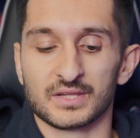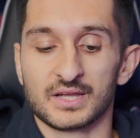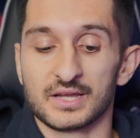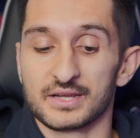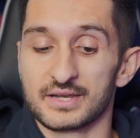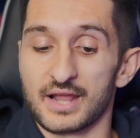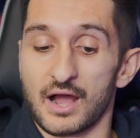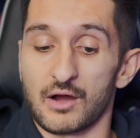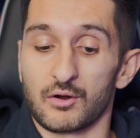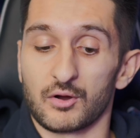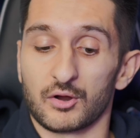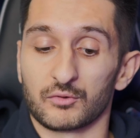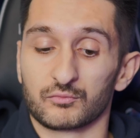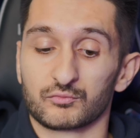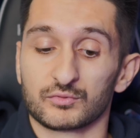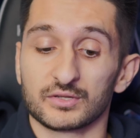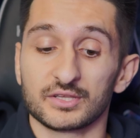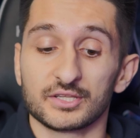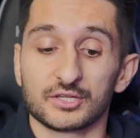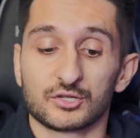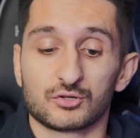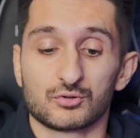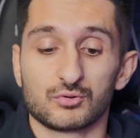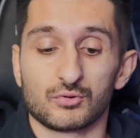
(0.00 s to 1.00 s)
Now, a
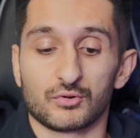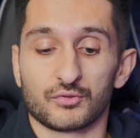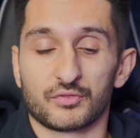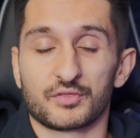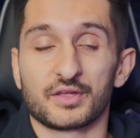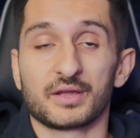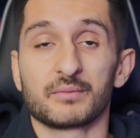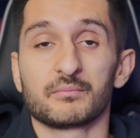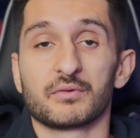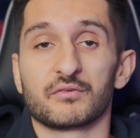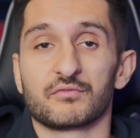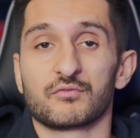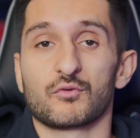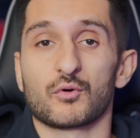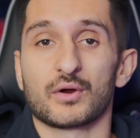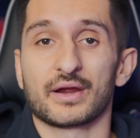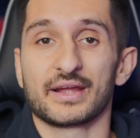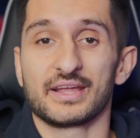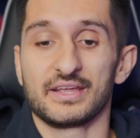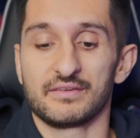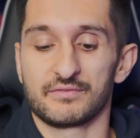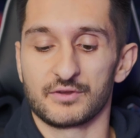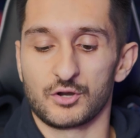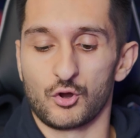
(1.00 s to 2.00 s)
really cool thing before I
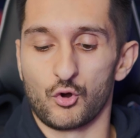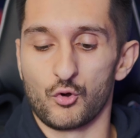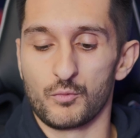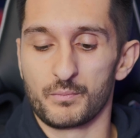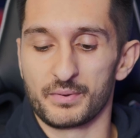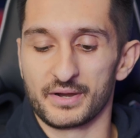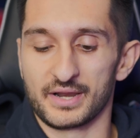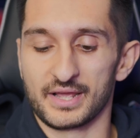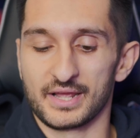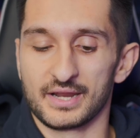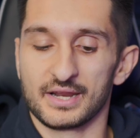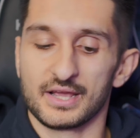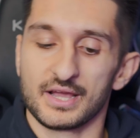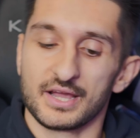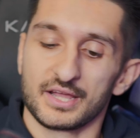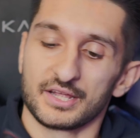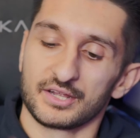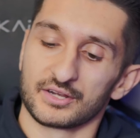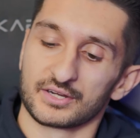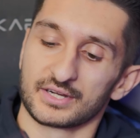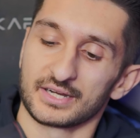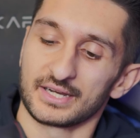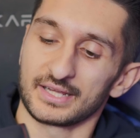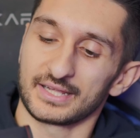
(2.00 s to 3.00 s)
even open it,
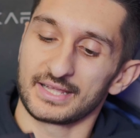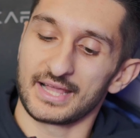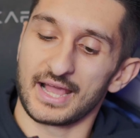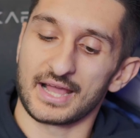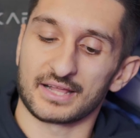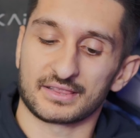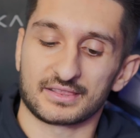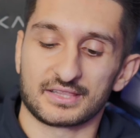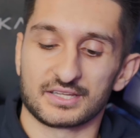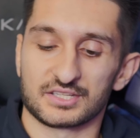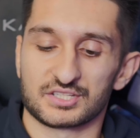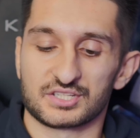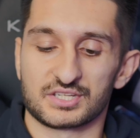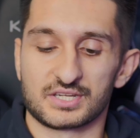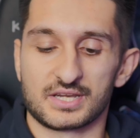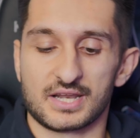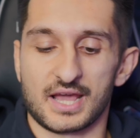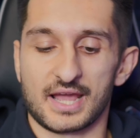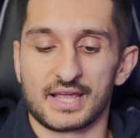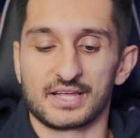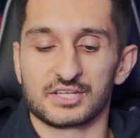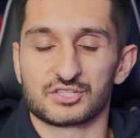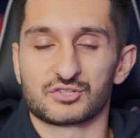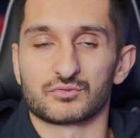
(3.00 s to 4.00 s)
you're going to get this
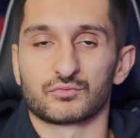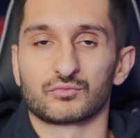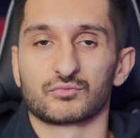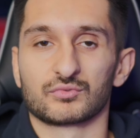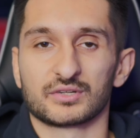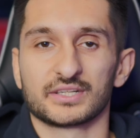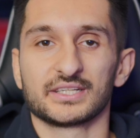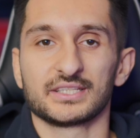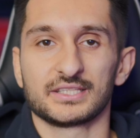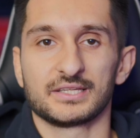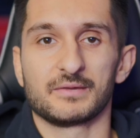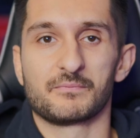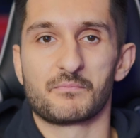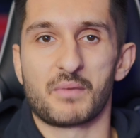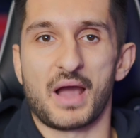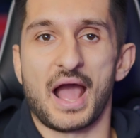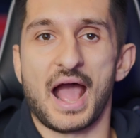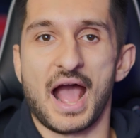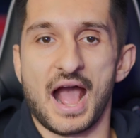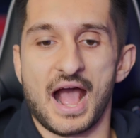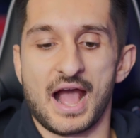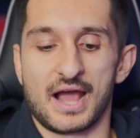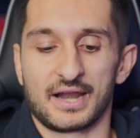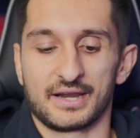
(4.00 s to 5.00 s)
nice, really
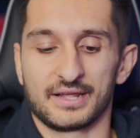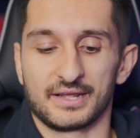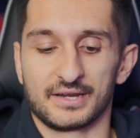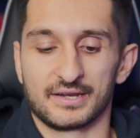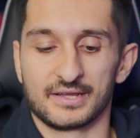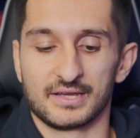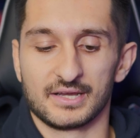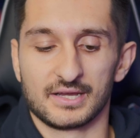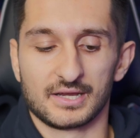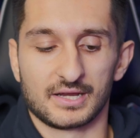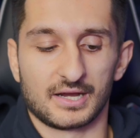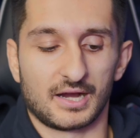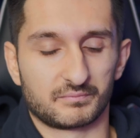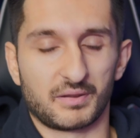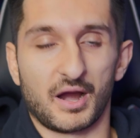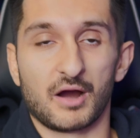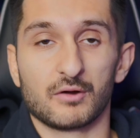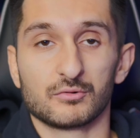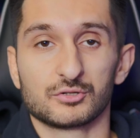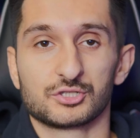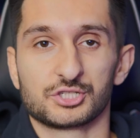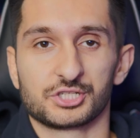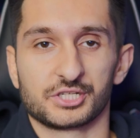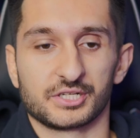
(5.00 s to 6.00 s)
padded
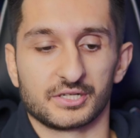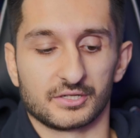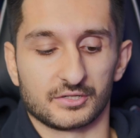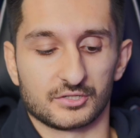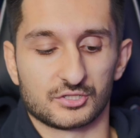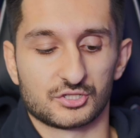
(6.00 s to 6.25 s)
pouch here.